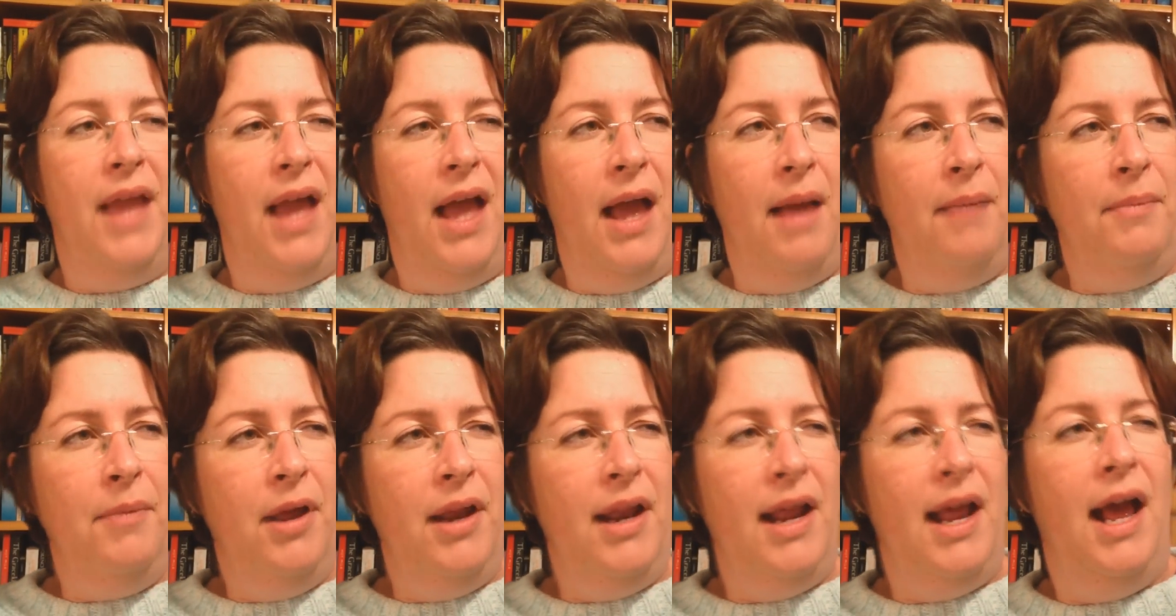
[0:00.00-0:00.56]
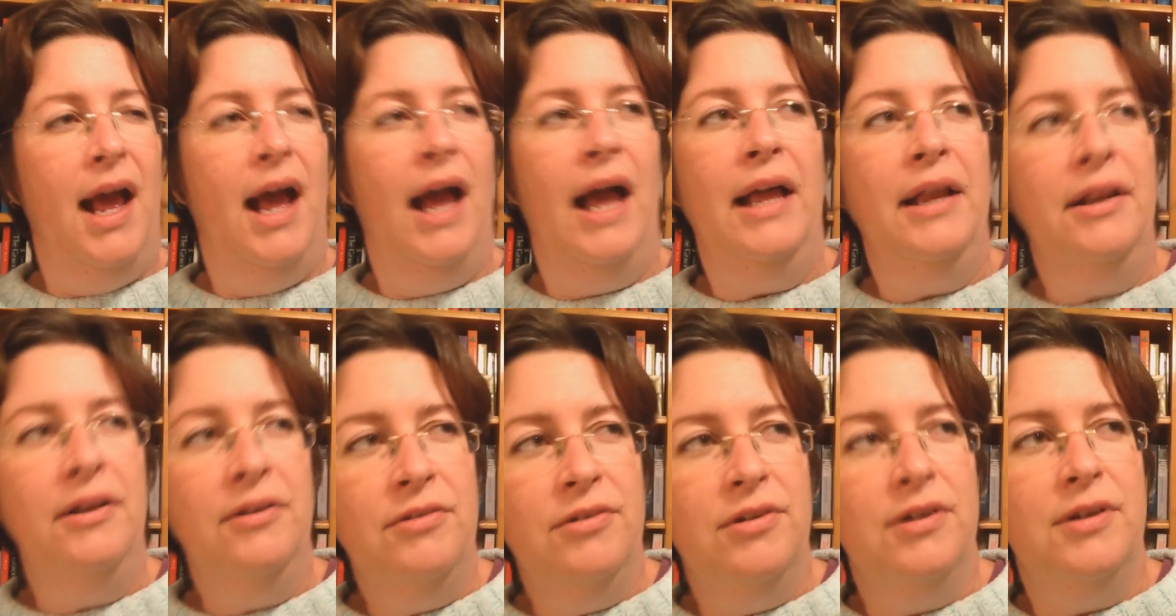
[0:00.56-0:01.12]
I'm not
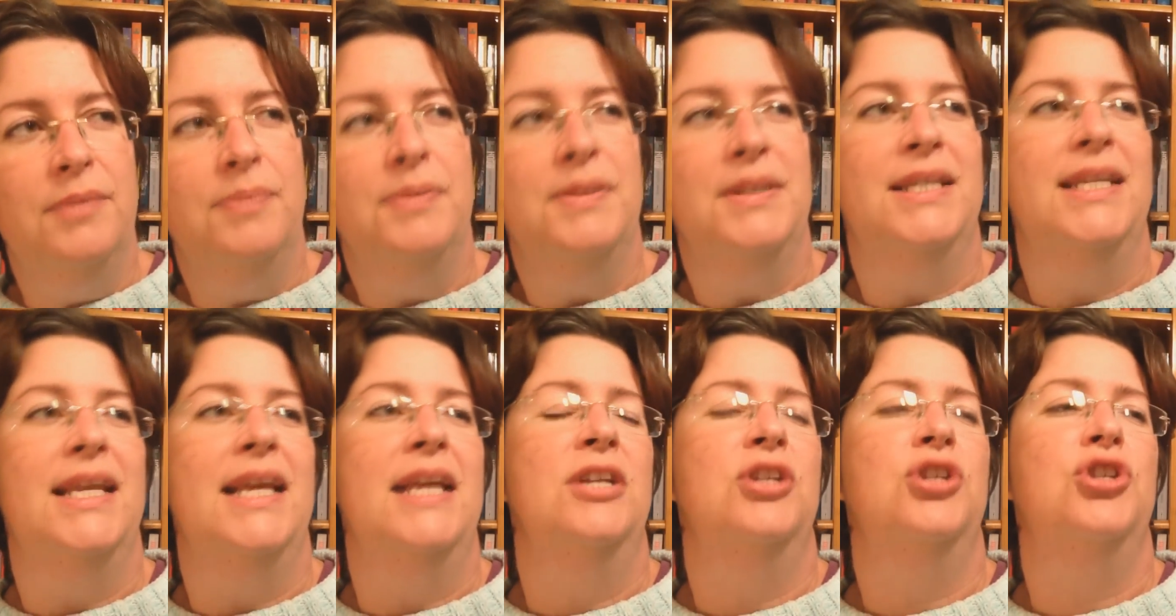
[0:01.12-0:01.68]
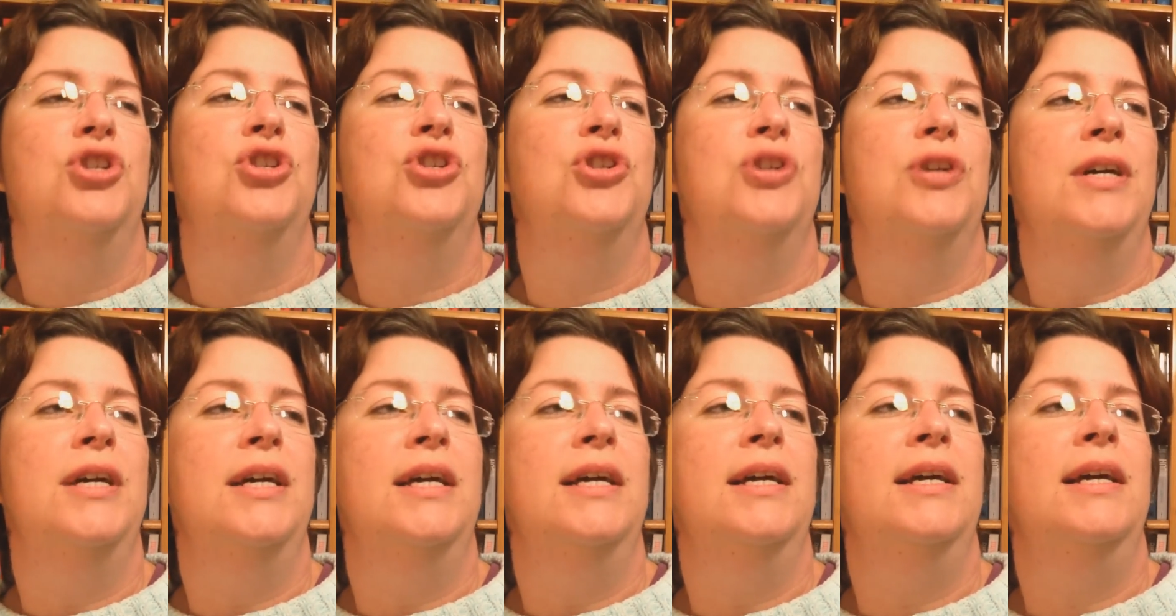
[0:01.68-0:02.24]
100%
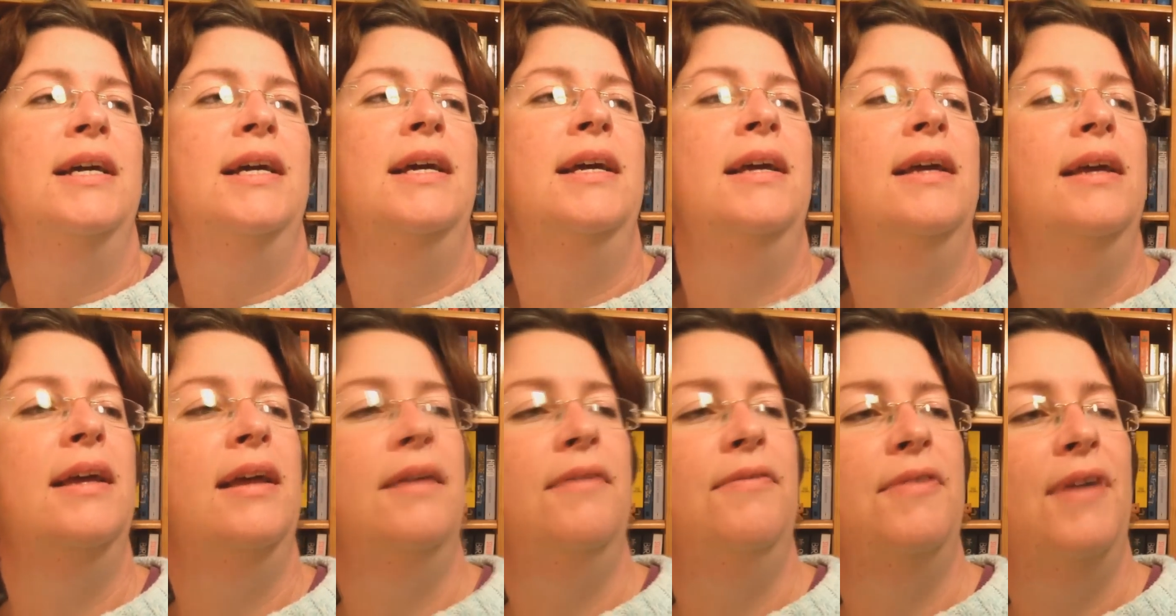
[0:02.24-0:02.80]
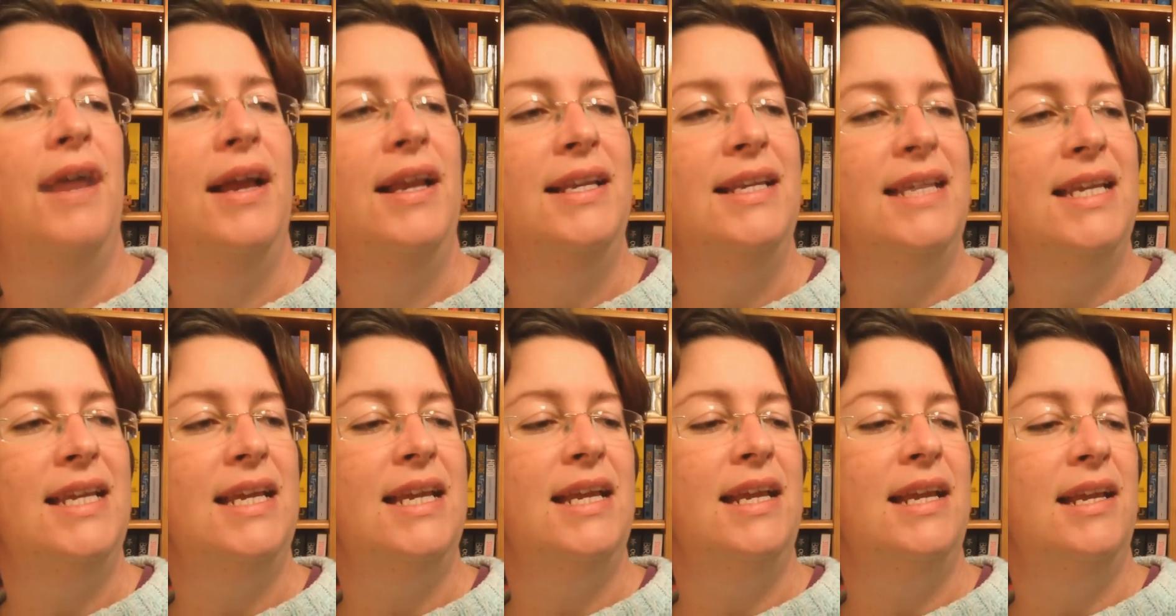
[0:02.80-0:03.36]
sure if I
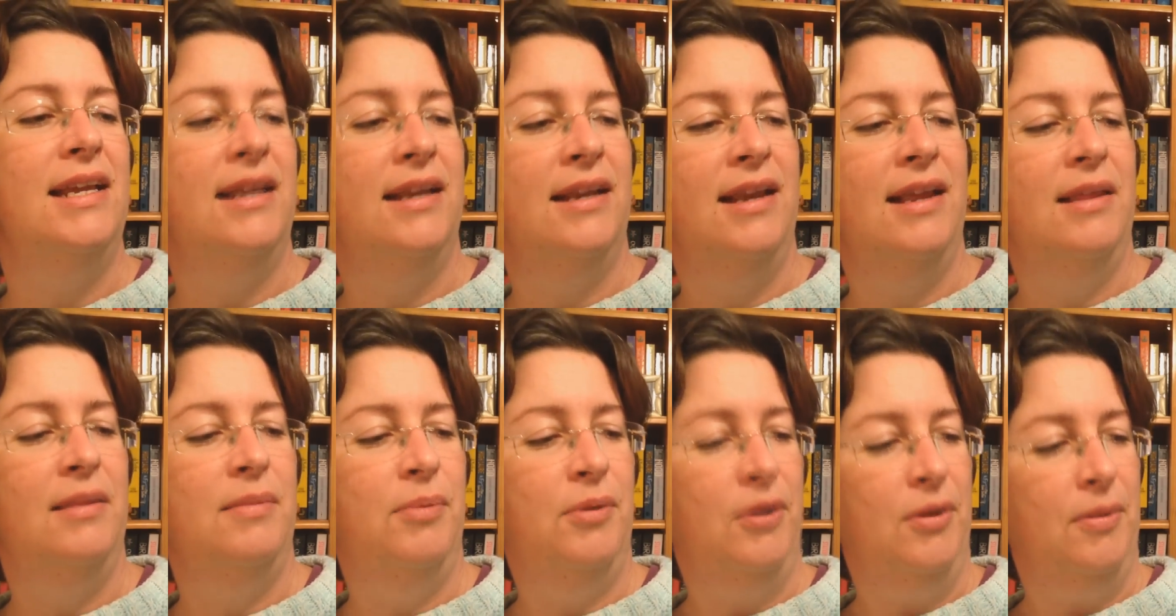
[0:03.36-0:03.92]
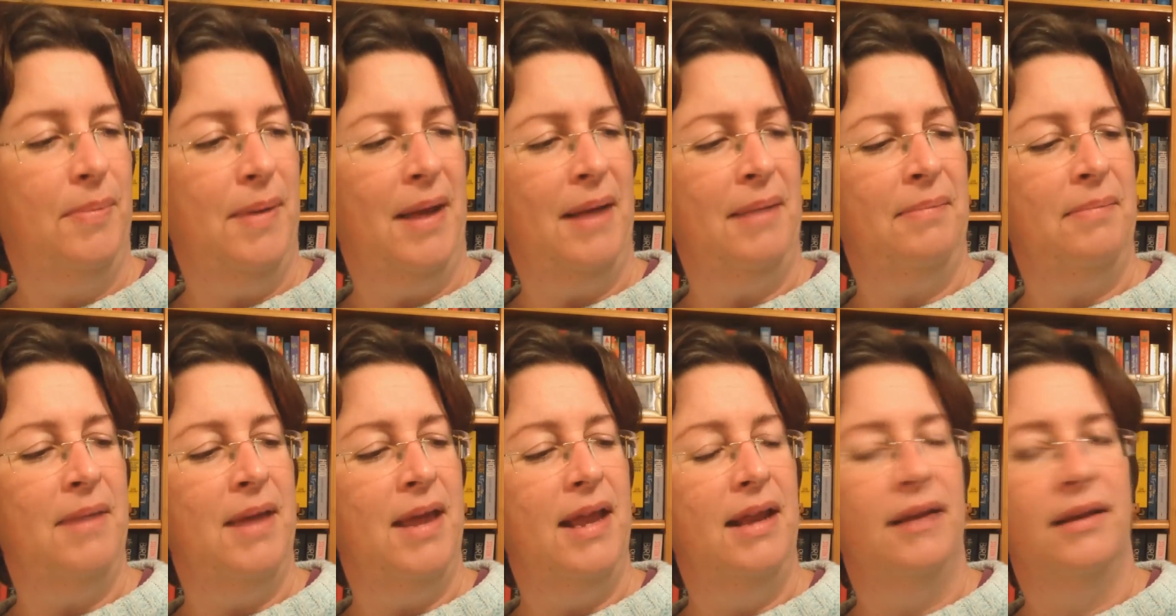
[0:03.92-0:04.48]
need another book about
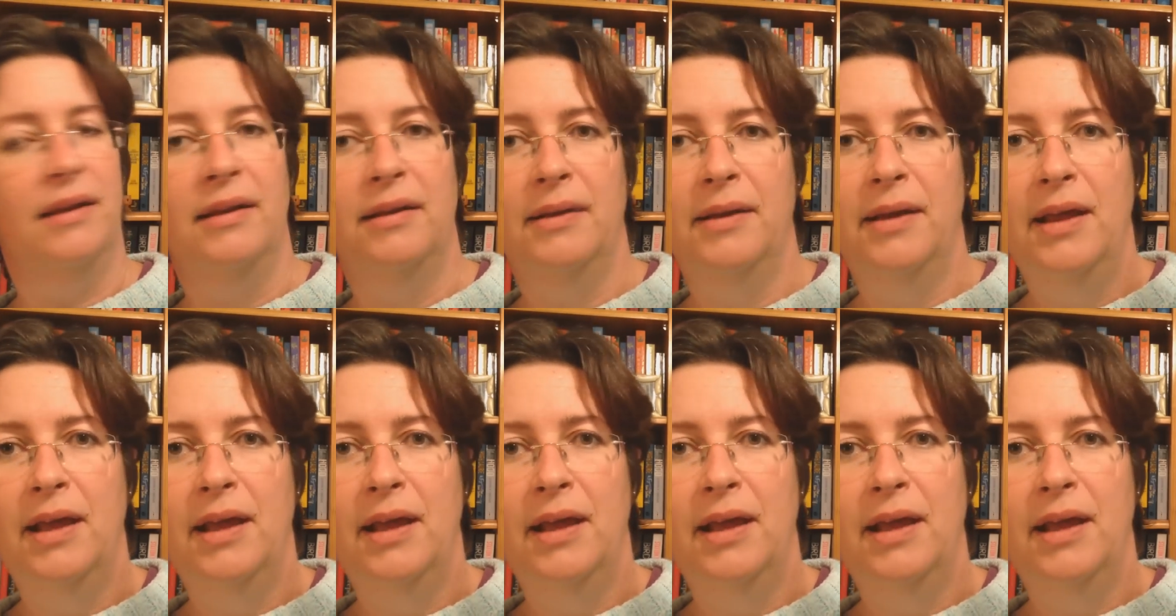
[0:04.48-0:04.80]
men,